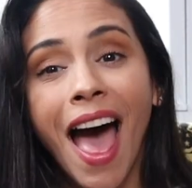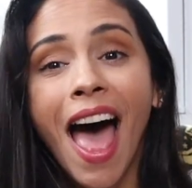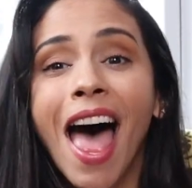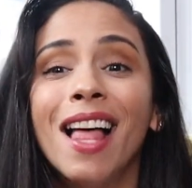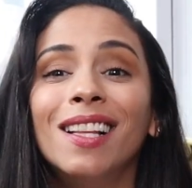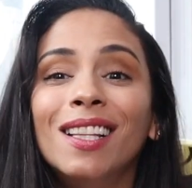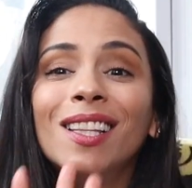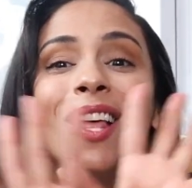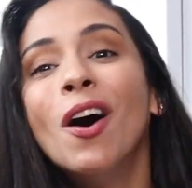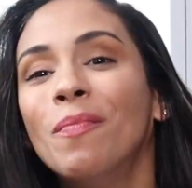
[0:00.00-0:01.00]

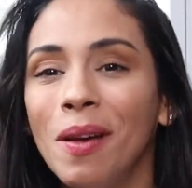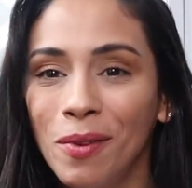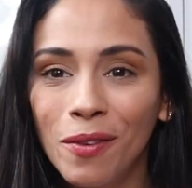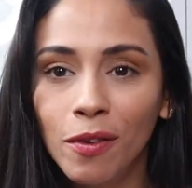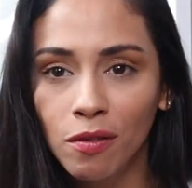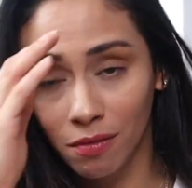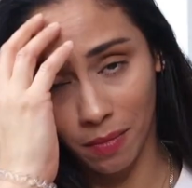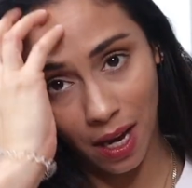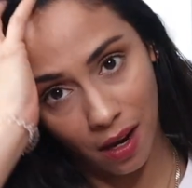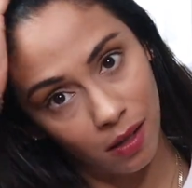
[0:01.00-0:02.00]
Hello, my beautiful, oh,
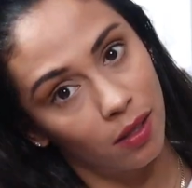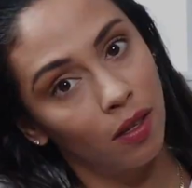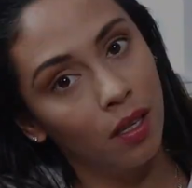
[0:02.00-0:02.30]
my hair looks